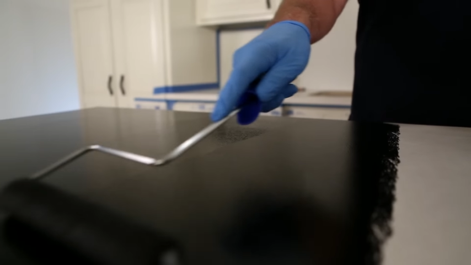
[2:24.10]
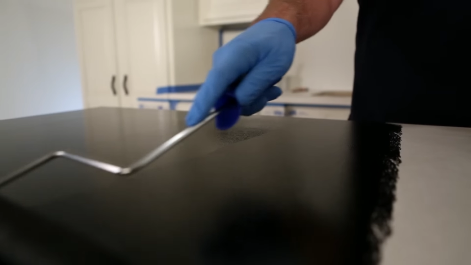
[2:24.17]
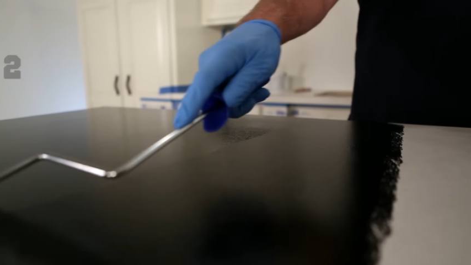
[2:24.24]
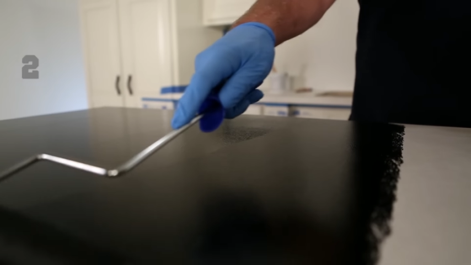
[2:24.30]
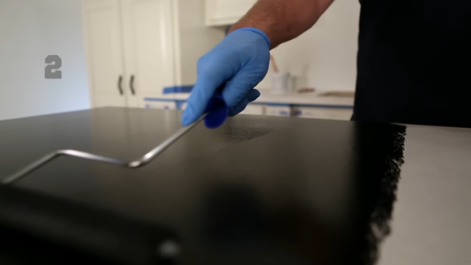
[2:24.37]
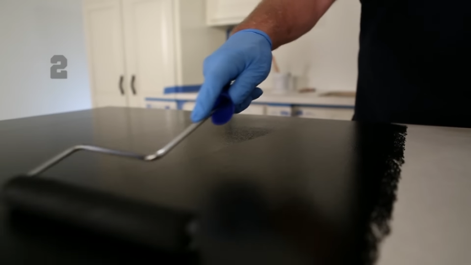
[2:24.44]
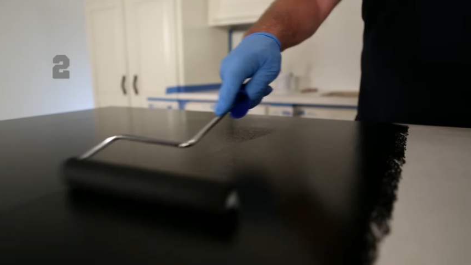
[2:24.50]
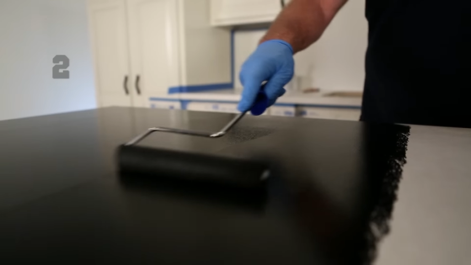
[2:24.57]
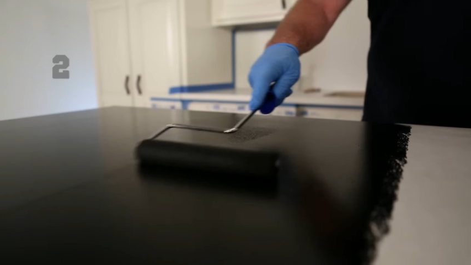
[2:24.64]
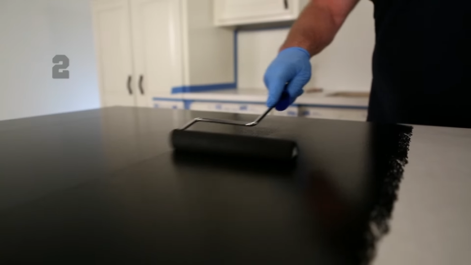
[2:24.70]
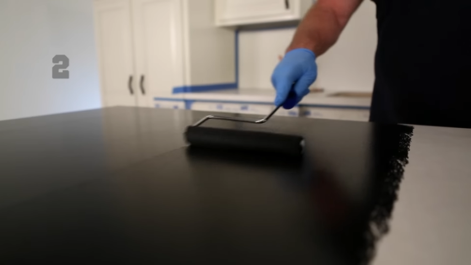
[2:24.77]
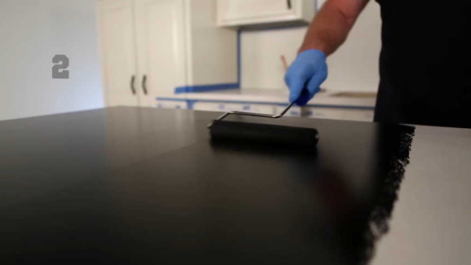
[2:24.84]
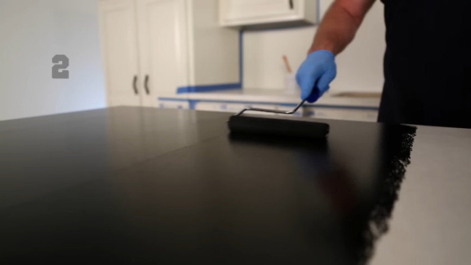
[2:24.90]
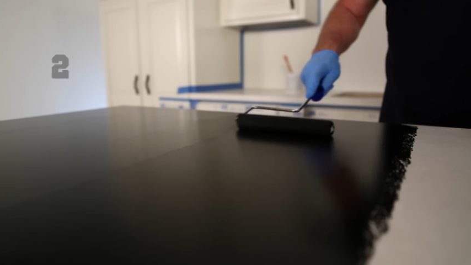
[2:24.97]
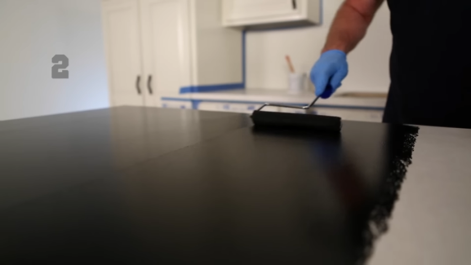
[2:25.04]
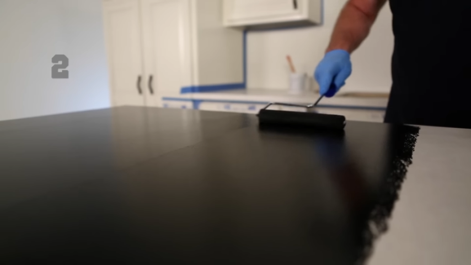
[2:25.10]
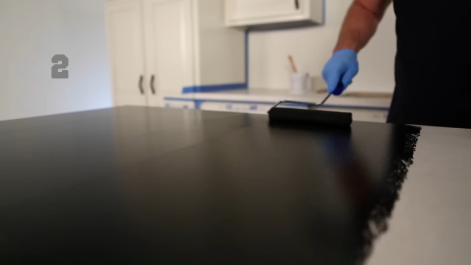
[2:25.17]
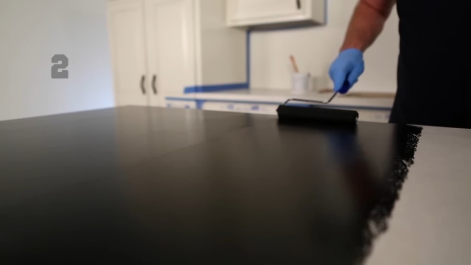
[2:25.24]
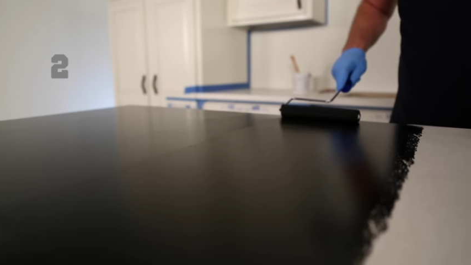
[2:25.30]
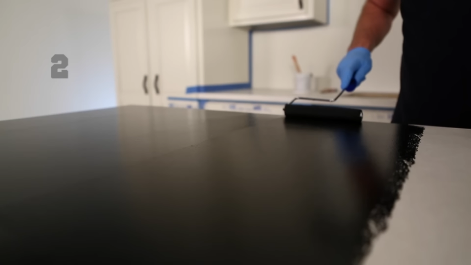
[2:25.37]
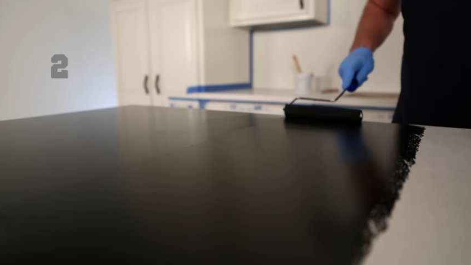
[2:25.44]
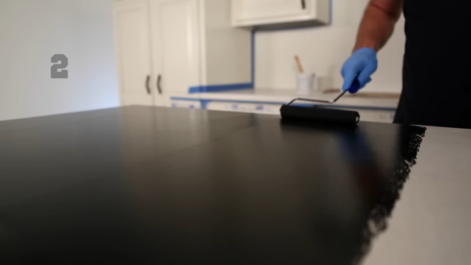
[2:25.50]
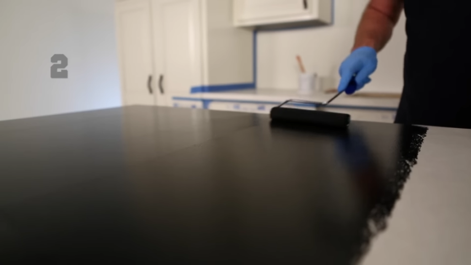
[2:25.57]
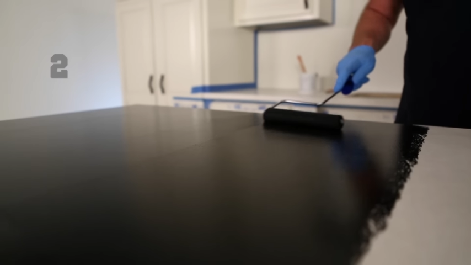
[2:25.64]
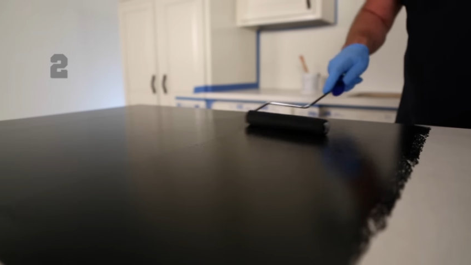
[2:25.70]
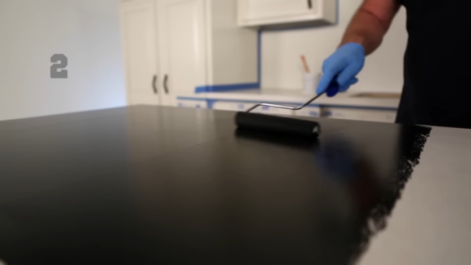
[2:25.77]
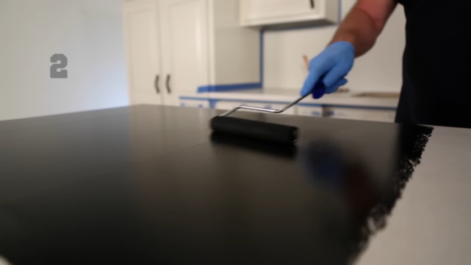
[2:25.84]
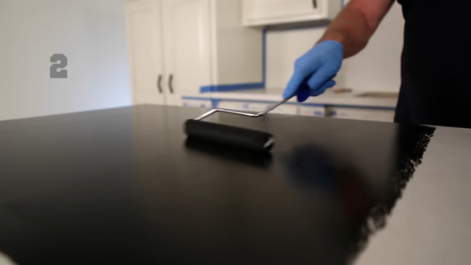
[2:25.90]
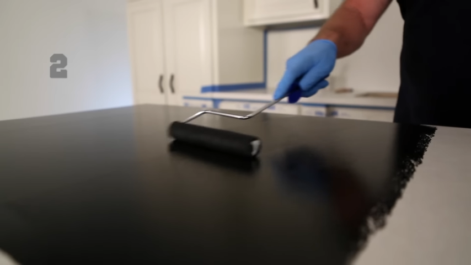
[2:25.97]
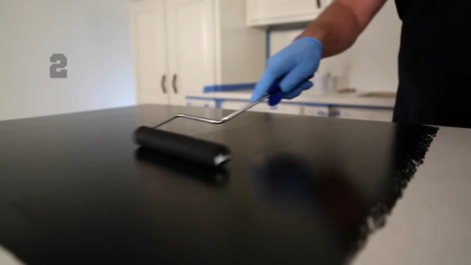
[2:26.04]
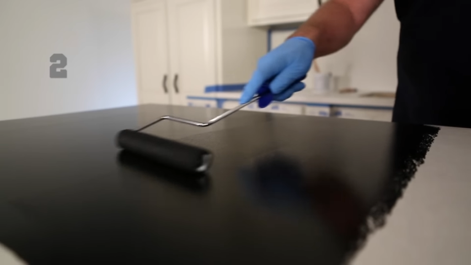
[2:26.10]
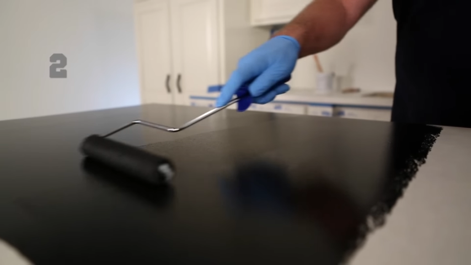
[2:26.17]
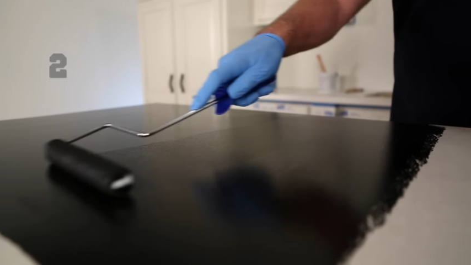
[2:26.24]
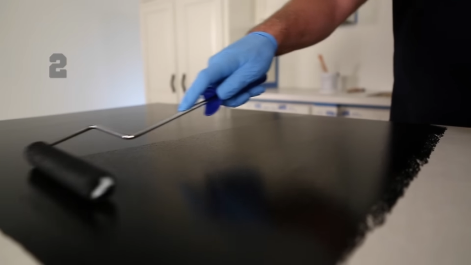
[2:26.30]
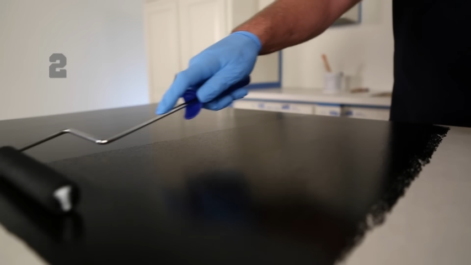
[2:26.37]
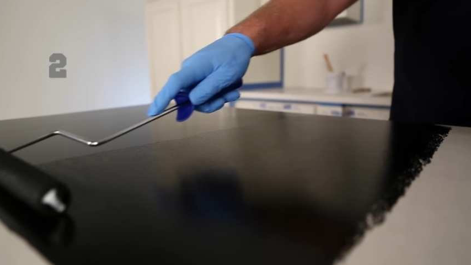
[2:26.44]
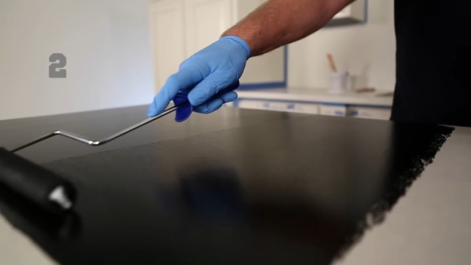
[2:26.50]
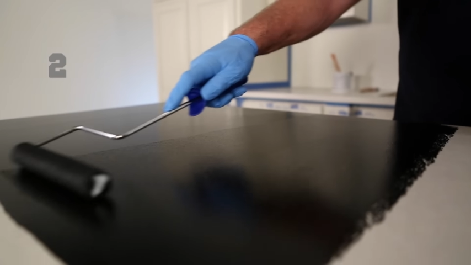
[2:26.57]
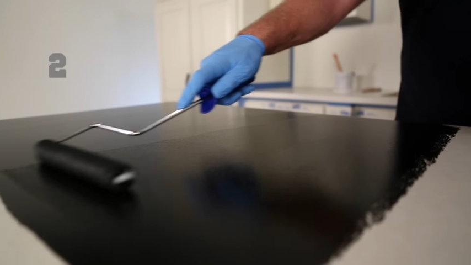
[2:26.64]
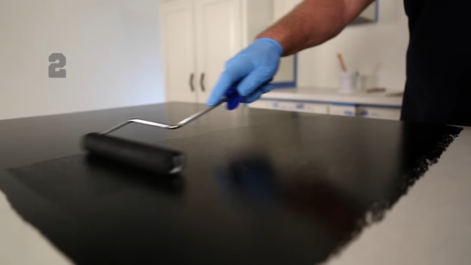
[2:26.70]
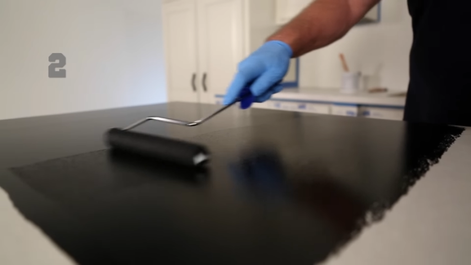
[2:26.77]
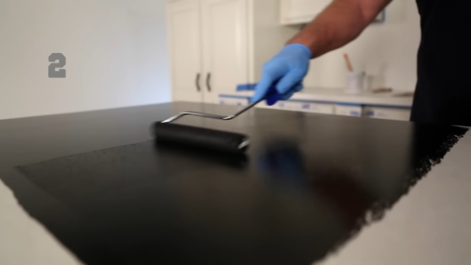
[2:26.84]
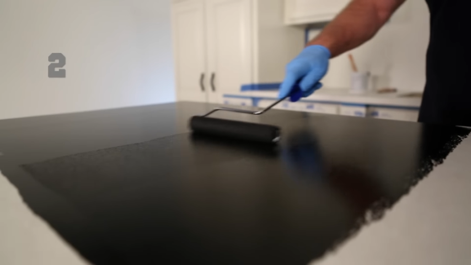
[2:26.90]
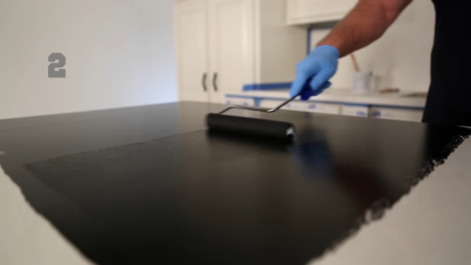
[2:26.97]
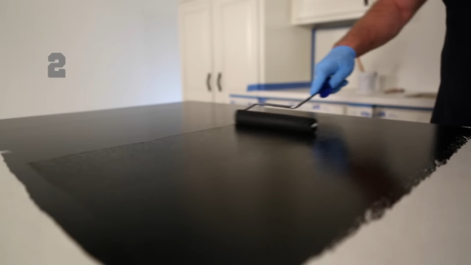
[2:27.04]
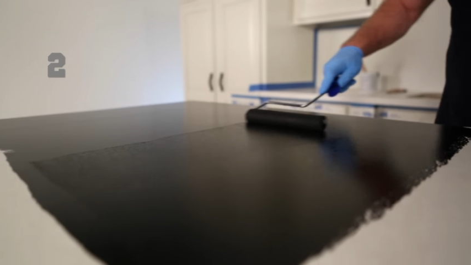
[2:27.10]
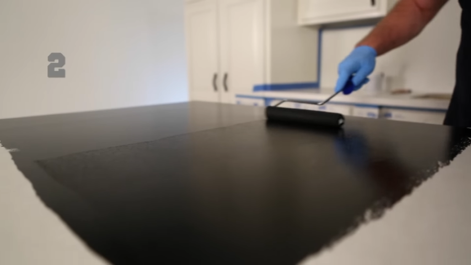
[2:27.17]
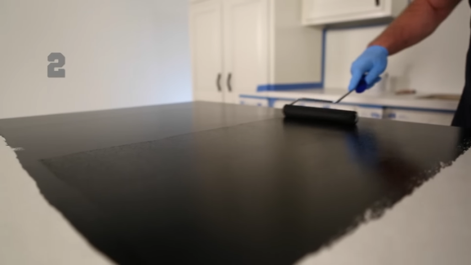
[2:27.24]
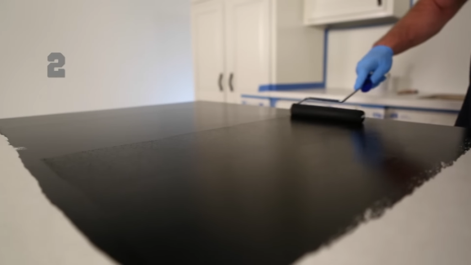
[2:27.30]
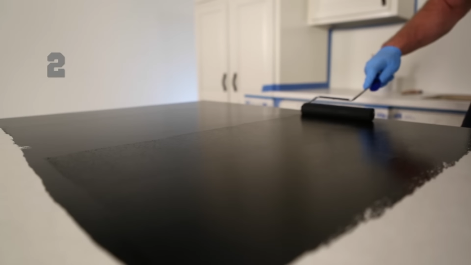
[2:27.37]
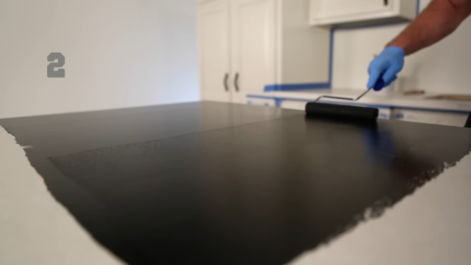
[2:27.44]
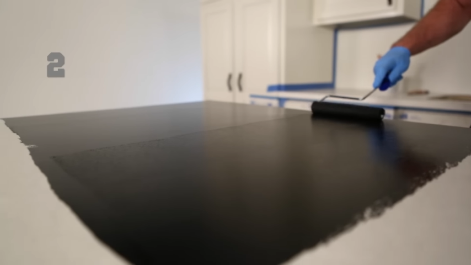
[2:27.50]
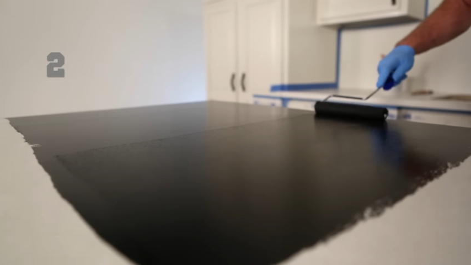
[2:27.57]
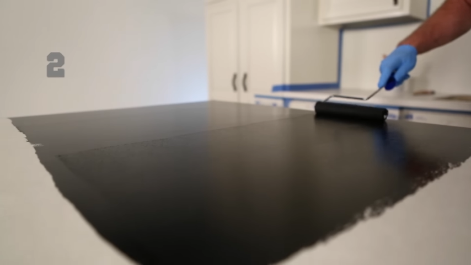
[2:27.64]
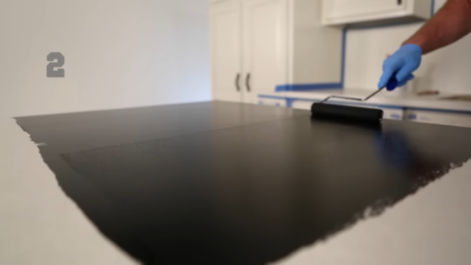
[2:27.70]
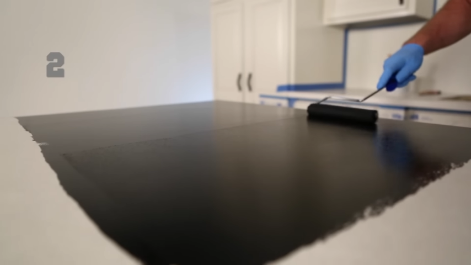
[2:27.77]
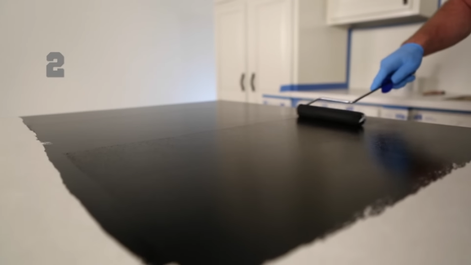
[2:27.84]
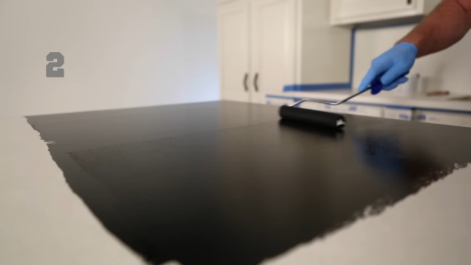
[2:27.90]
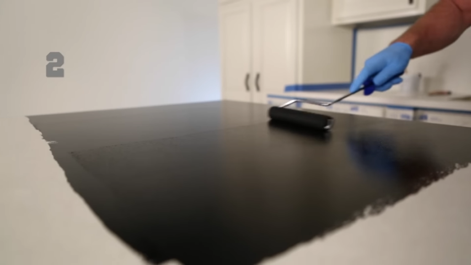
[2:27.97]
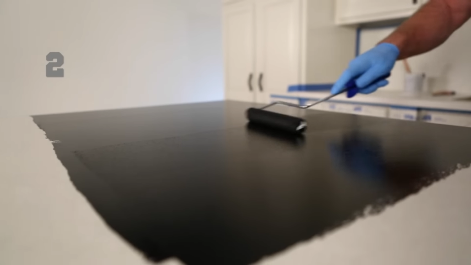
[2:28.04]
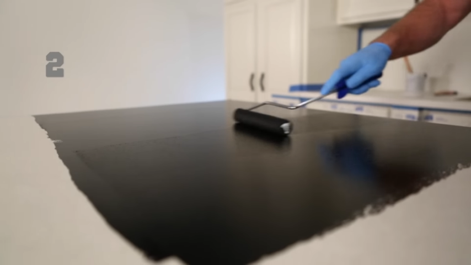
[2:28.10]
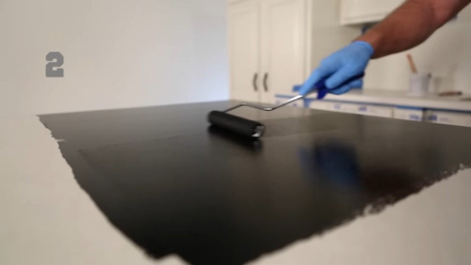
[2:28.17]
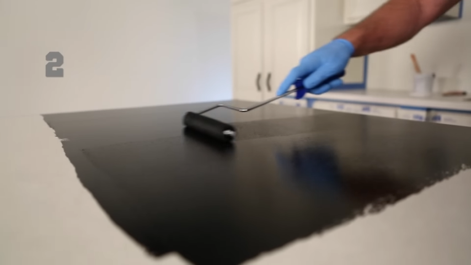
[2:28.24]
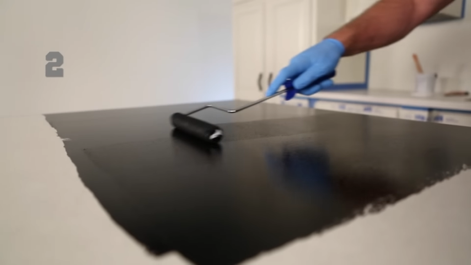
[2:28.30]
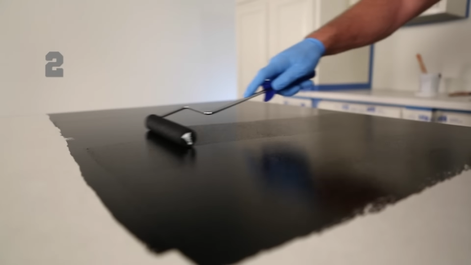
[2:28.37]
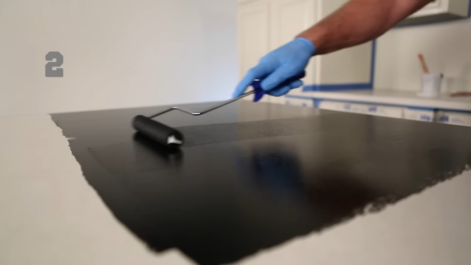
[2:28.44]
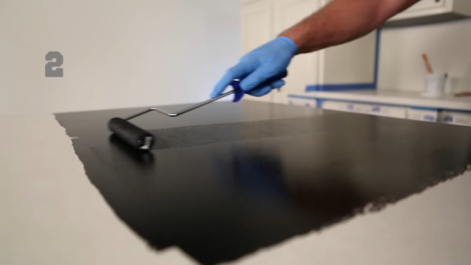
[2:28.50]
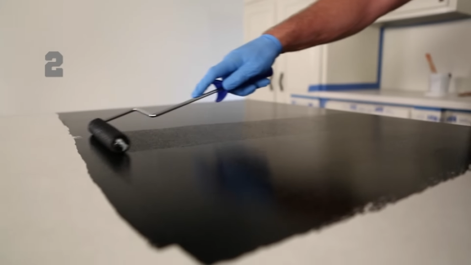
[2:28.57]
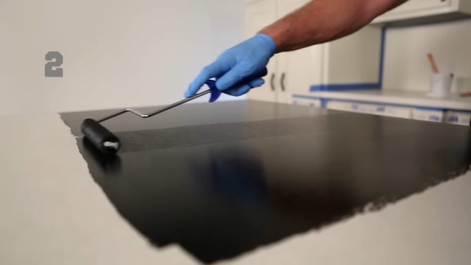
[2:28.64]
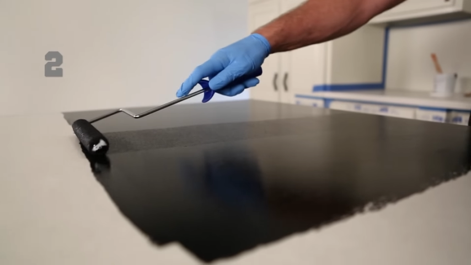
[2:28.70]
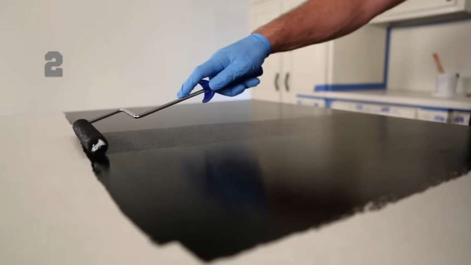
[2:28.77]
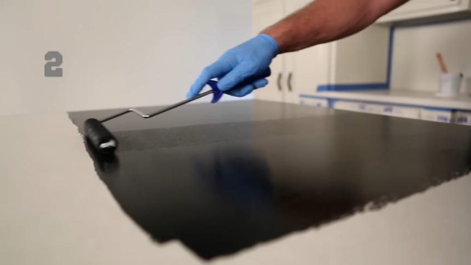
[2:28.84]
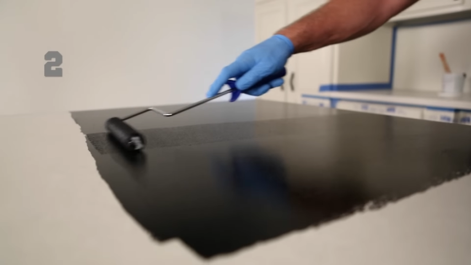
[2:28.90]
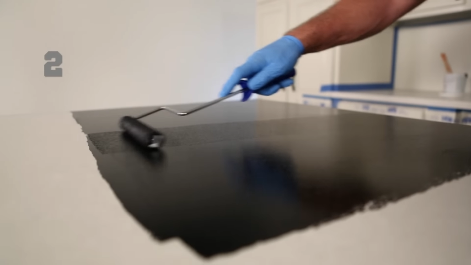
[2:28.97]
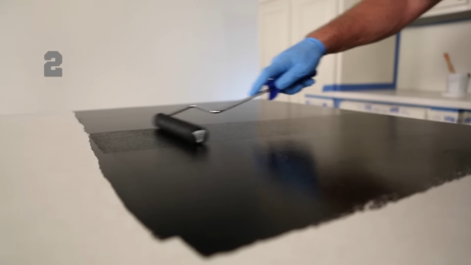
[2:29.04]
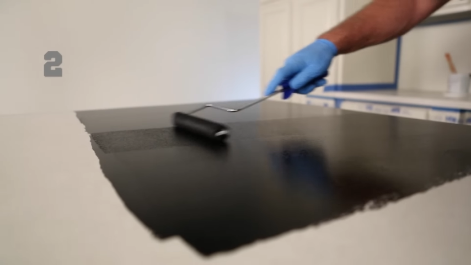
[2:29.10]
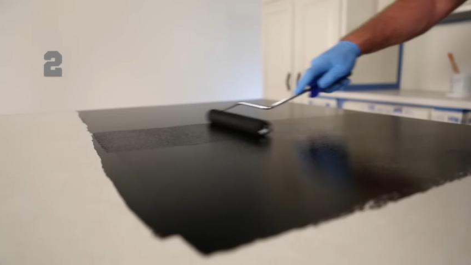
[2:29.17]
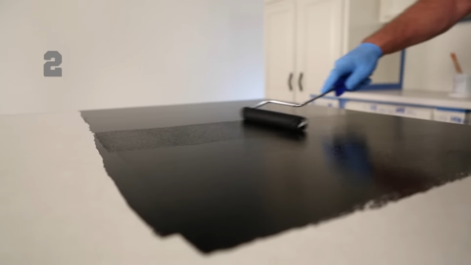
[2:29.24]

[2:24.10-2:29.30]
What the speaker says: No face is visible, so there are no lips to read.